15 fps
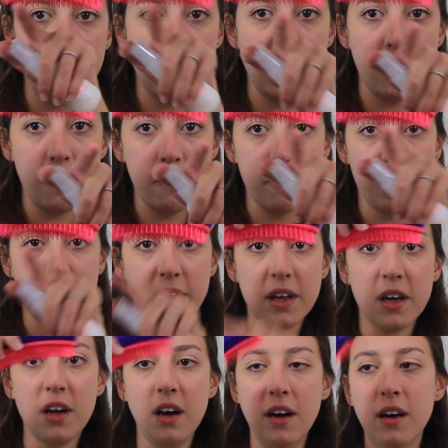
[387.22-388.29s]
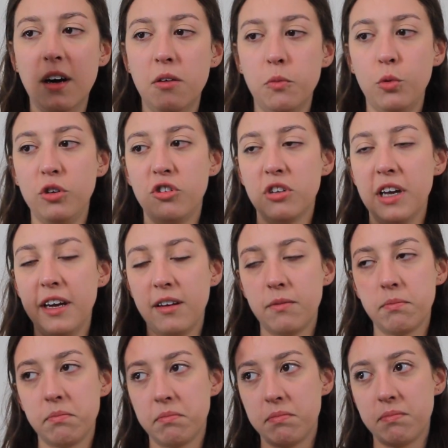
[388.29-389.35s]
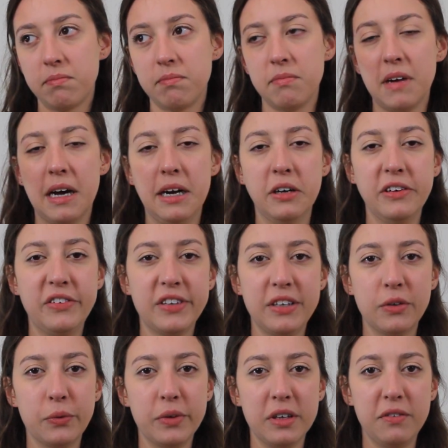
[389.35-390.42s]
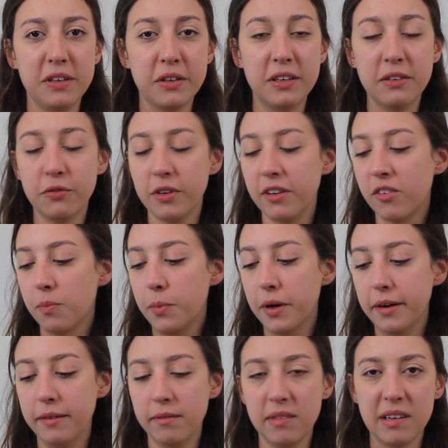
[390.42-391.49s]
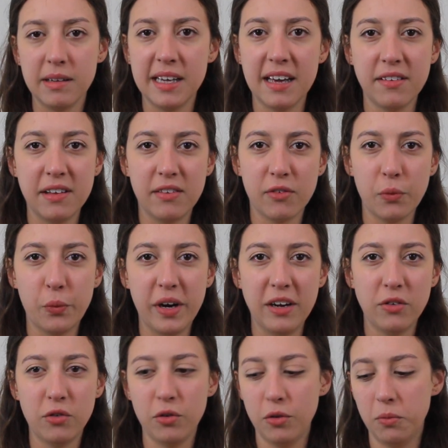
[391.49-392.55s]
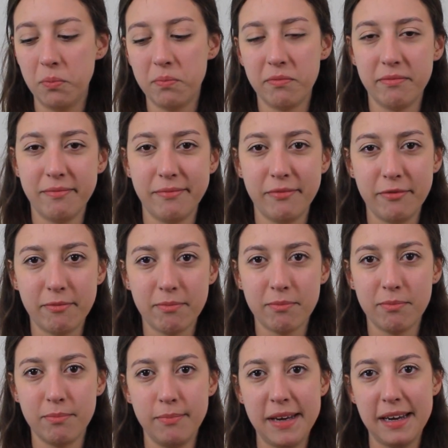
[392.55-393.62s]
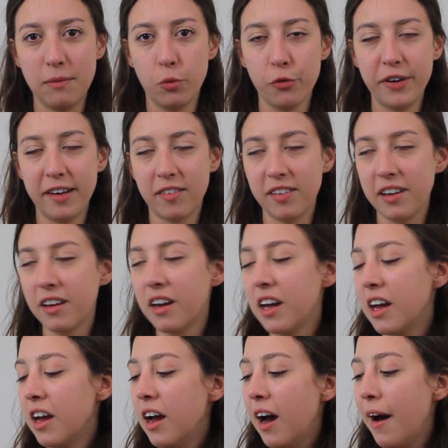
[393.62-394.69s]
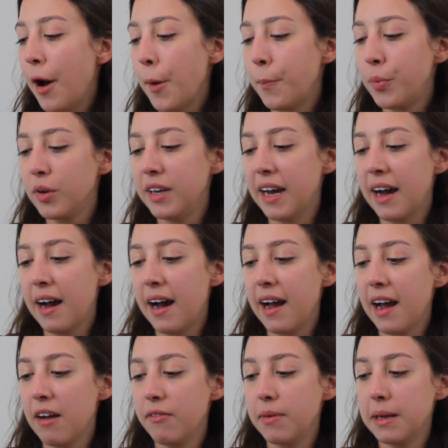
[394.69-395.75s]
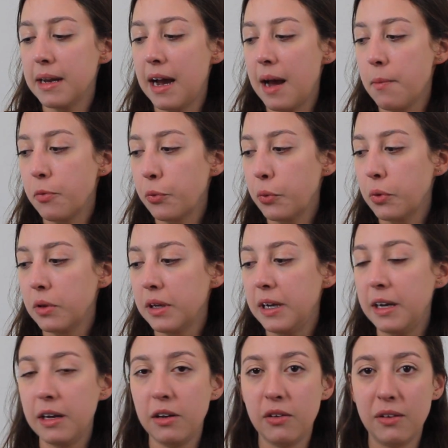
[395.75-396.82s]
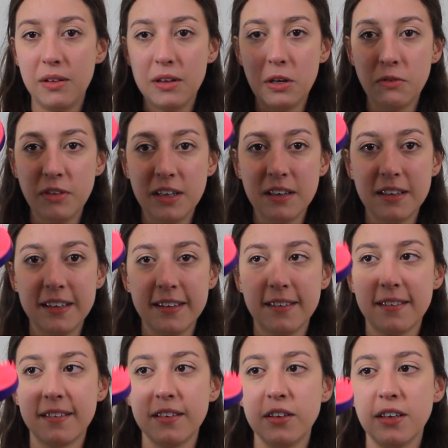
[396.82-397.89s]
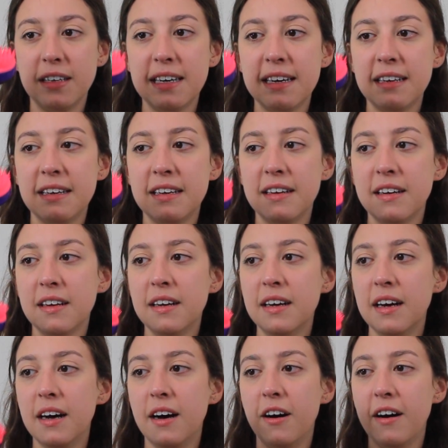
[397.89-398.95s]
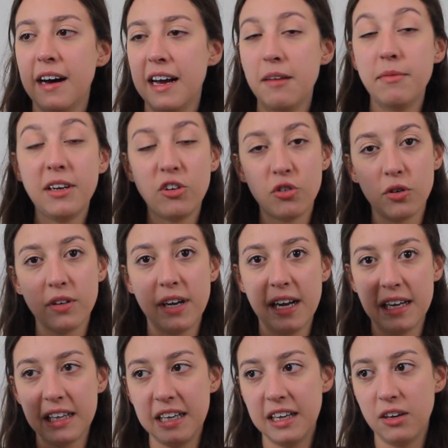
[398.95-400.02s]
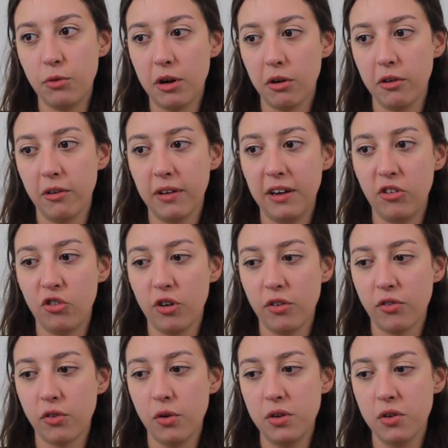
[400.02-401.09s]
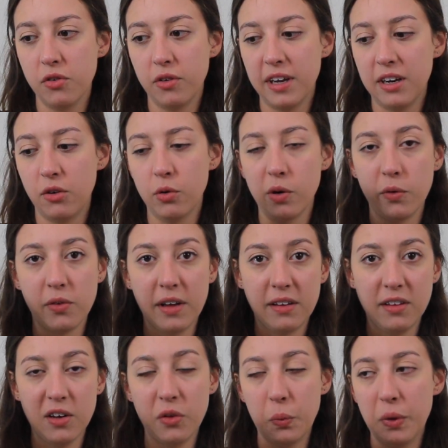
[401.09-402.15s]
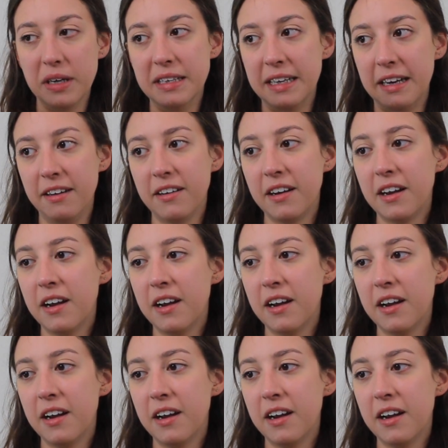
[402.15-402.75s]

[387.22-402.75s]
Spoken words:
here, which like I honestly don't really feel a difference, but I guess it's a way to make it more fancy. But yeah, I have been absolutely loving this. Again, I make sure that I clean it regularly just so it doesn't get gross like the other one did.